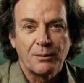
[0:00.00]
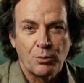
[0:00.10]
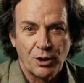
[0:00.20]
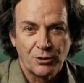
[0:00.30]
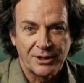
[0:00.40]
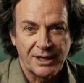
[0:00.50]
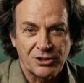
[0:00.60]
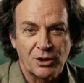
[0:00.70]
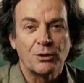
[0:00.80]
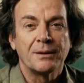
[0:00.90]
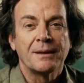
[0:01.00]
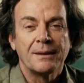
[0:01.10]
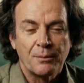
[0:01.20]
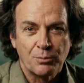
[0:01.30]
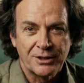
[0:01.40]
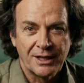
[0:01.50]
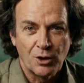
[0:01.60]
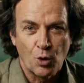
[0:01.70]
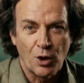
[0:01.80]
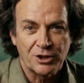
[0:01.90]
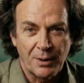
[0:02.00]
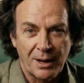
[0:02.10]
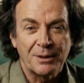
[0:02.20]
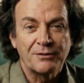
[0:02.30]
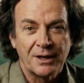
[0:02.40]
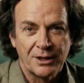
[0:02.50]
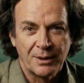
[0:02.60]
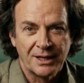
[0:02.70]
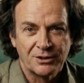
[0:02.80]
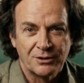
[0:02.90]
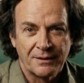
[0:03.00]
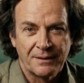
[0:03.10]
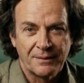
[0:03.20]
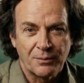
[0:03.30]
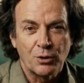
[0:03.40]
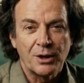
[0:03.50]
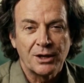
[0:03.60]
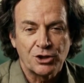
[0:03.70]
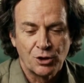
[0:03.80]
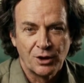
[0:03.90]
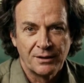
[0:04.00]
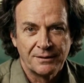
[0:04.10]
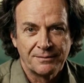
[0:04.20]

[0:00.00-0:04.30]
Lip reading: We don't think so. We think quarks might be fundamental. We're not sure.